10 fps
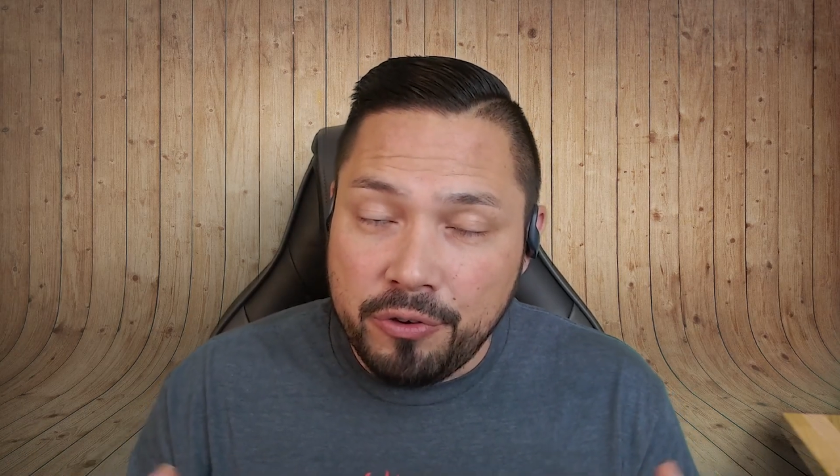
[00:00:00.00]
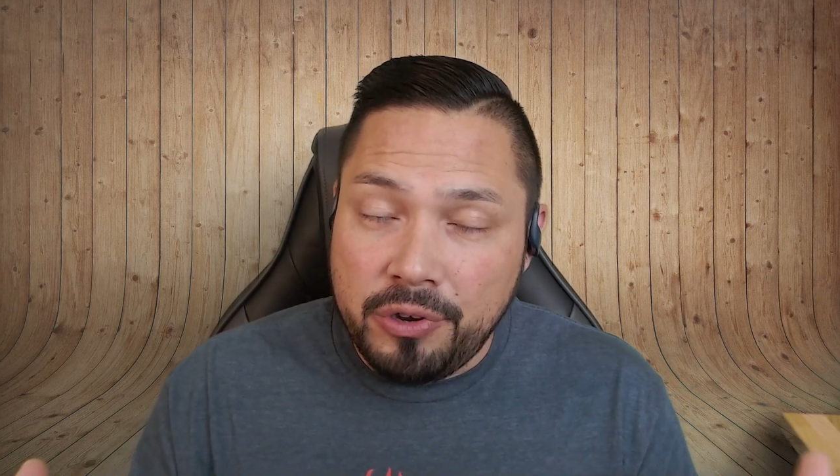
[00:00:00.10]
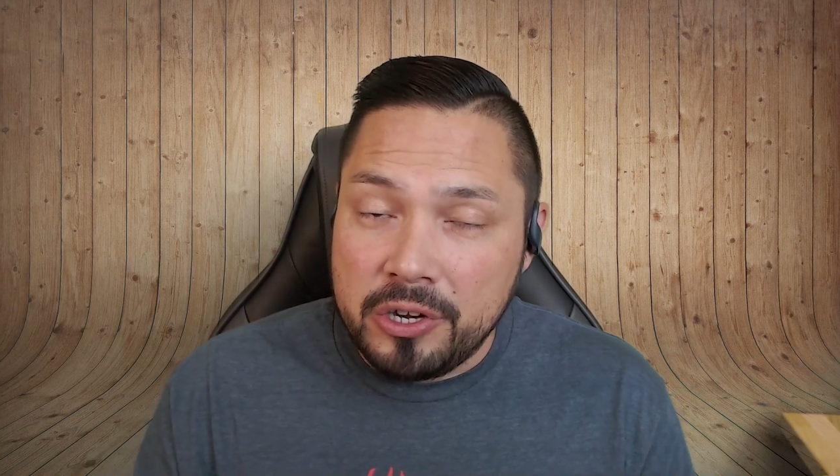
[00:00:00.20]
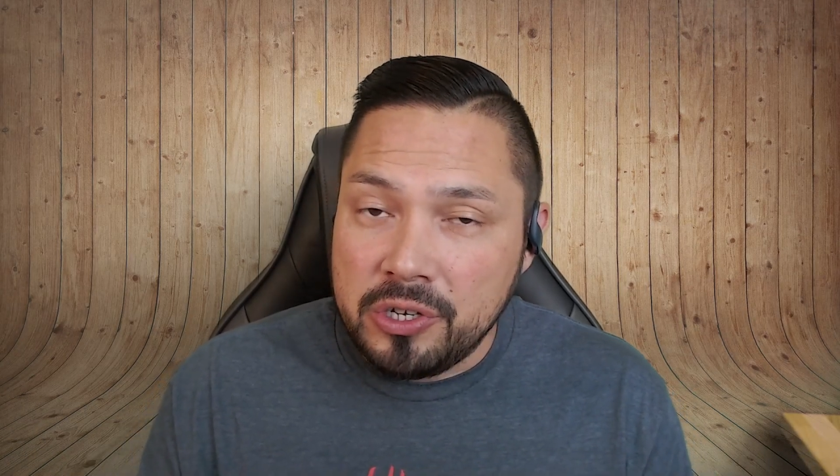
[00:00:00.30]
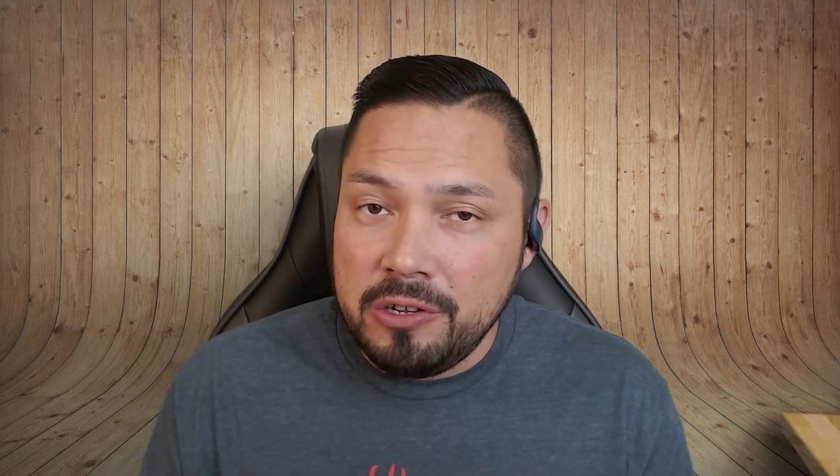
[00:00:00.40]
so
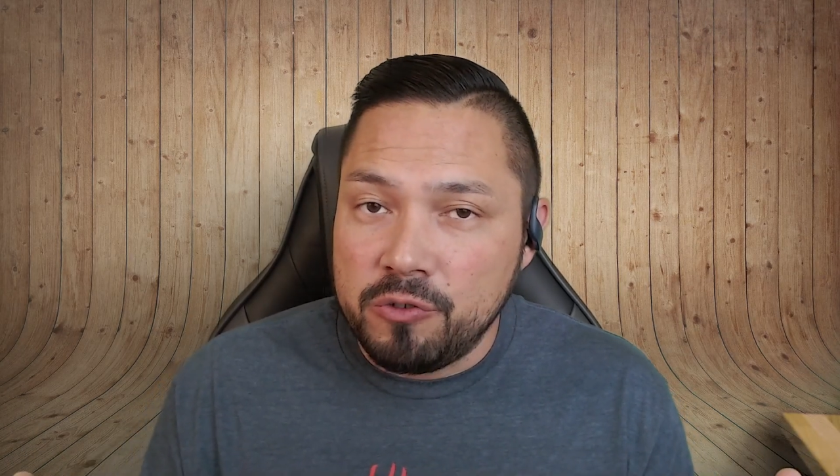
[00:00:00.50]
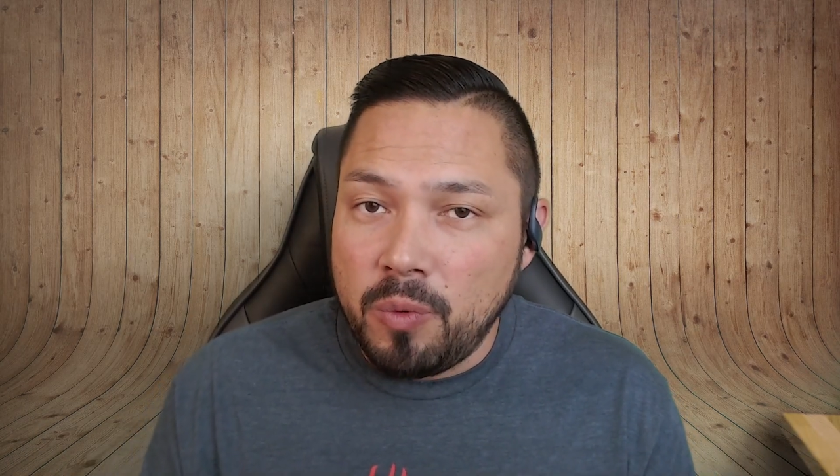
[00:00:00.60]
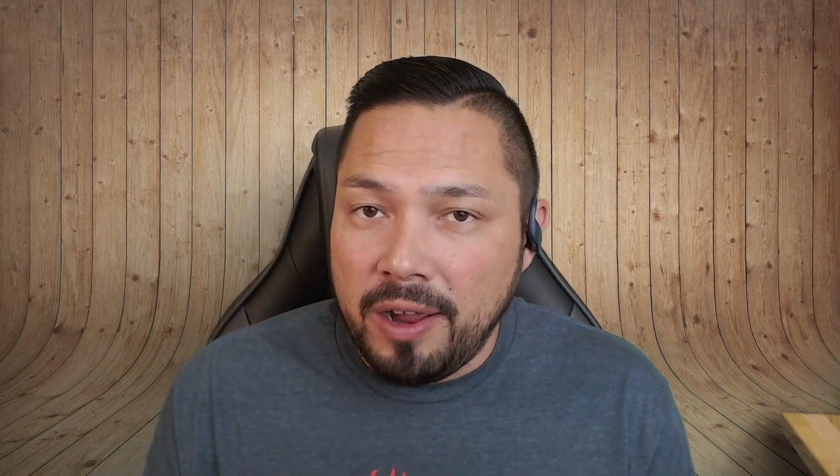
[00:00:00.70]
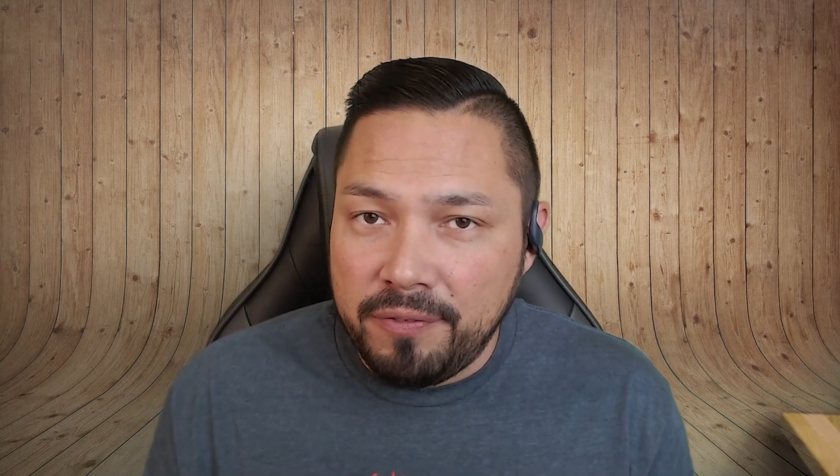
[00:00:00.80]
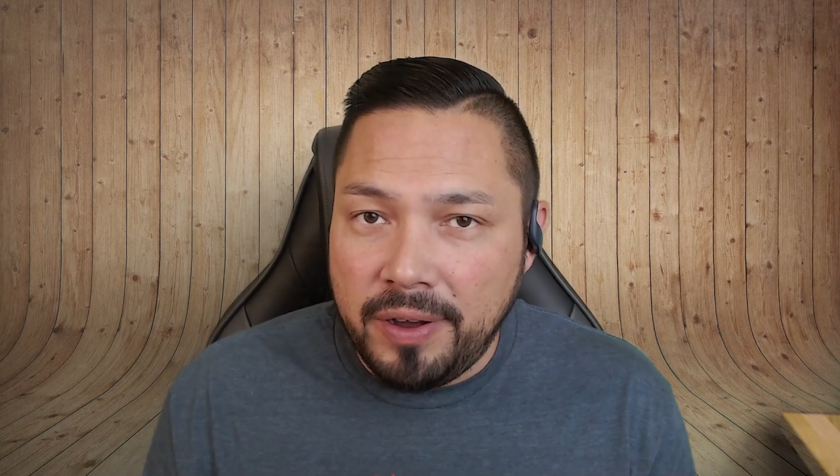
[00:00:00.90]
actually I use
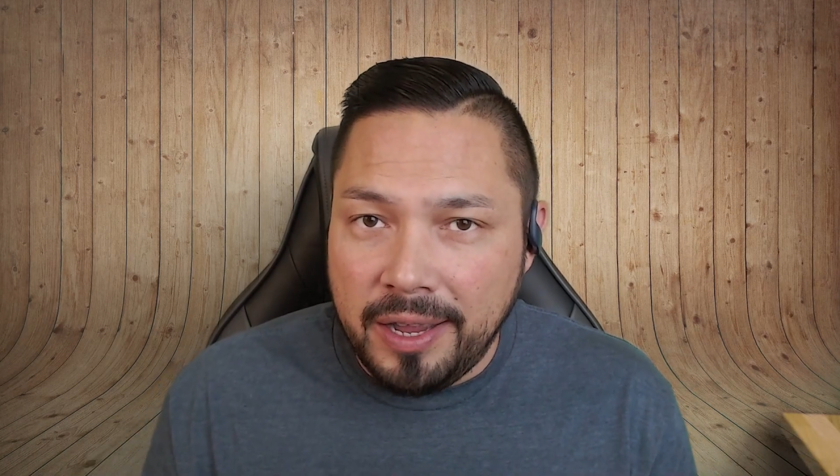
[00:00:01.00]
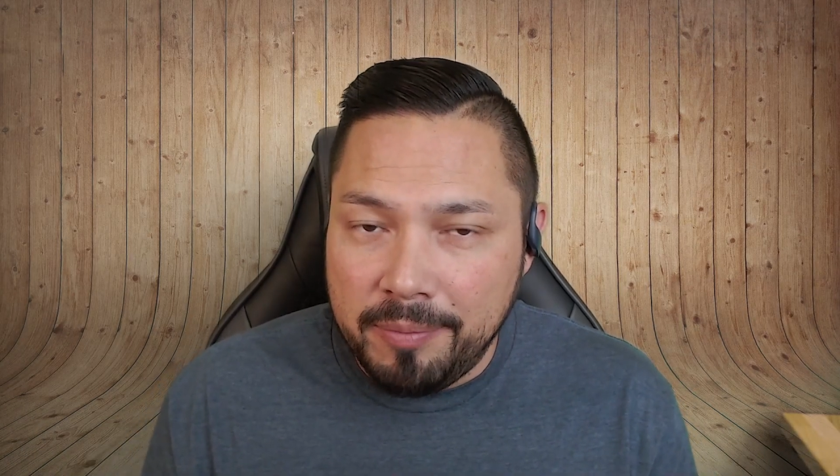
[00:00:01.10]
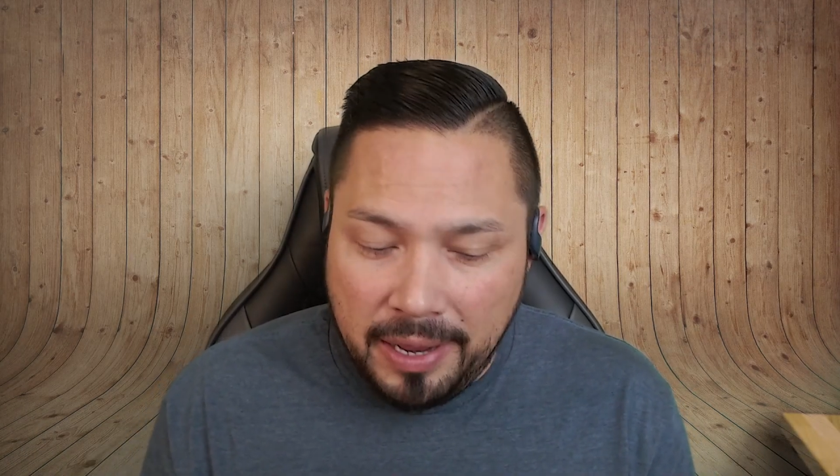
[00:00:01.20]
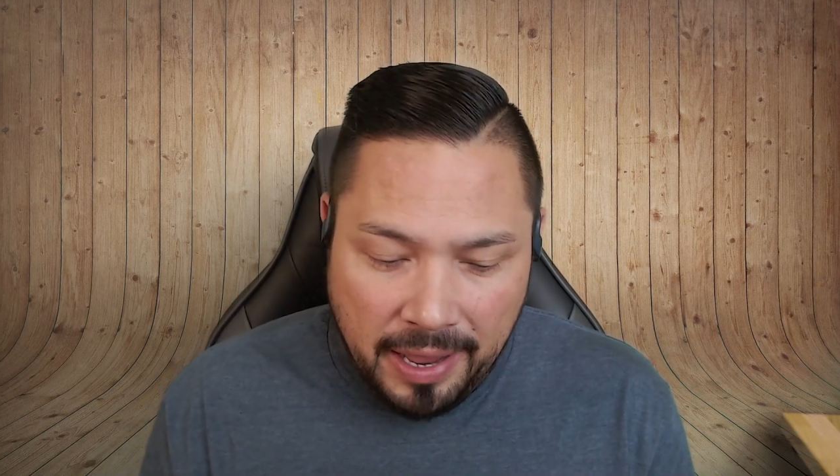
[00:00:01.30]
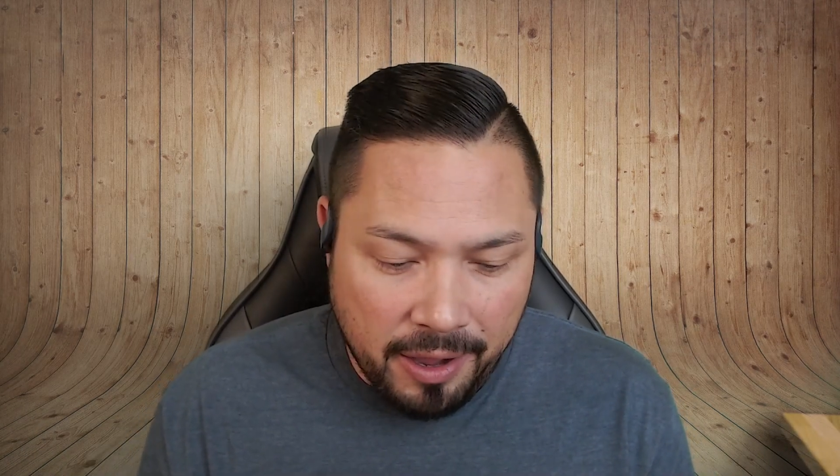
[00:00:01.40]
Wi-Fi at
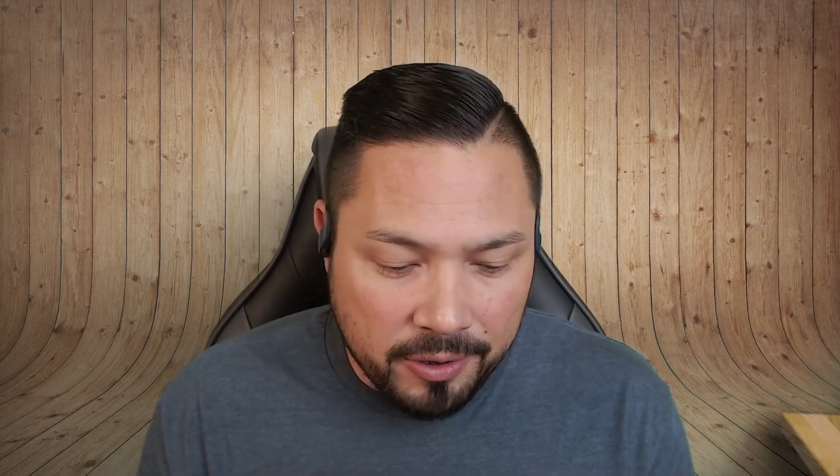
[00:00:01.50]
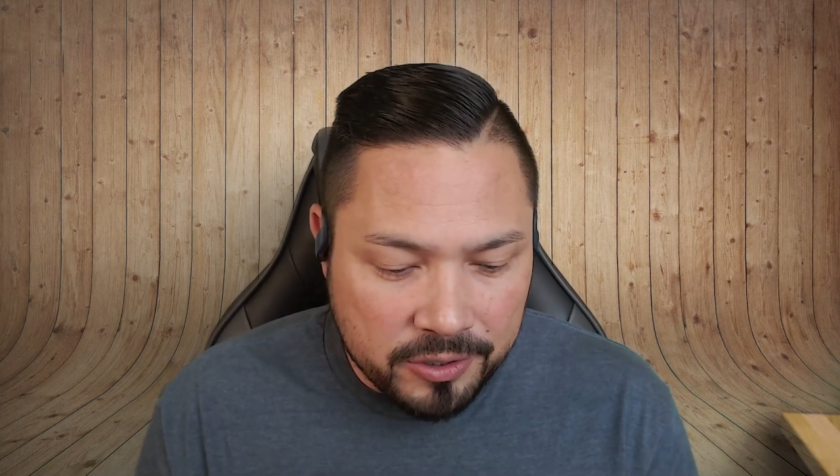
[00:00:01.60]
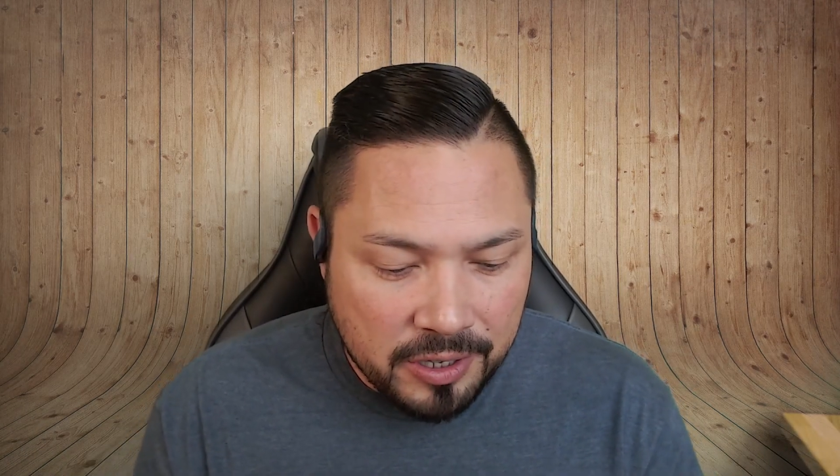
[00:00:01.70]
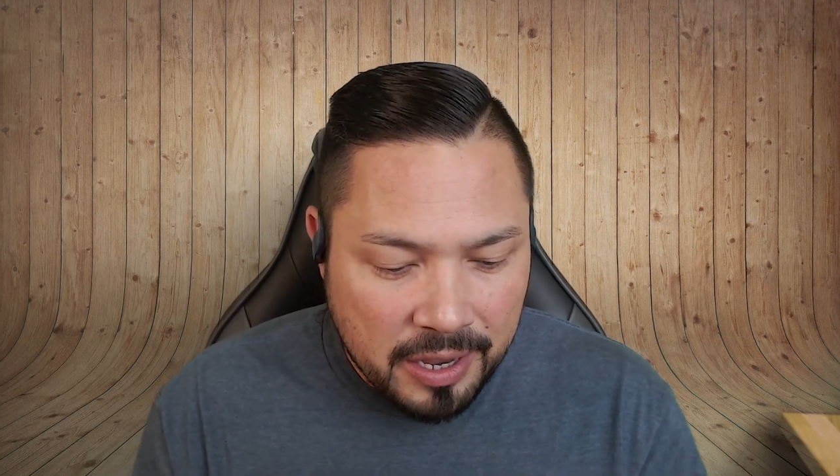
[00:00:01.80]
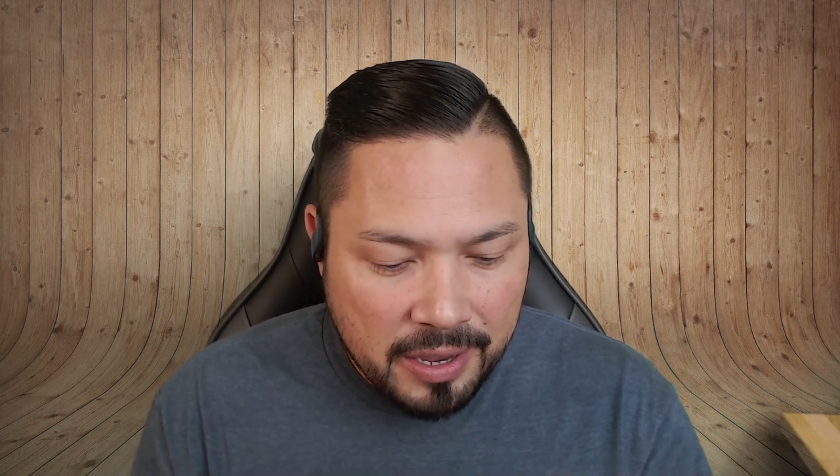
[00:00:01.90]
my house.